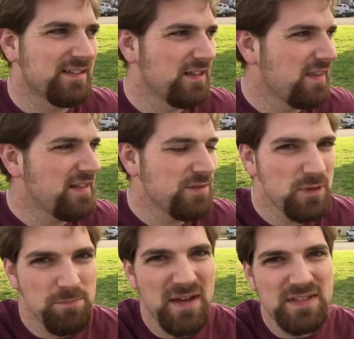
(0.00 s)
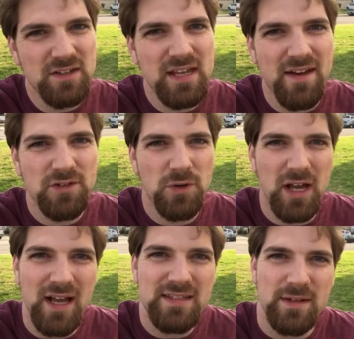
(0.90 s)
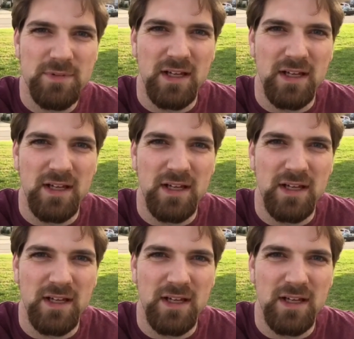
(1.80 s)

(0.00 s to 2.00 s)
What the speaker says: and things that we basically have no concept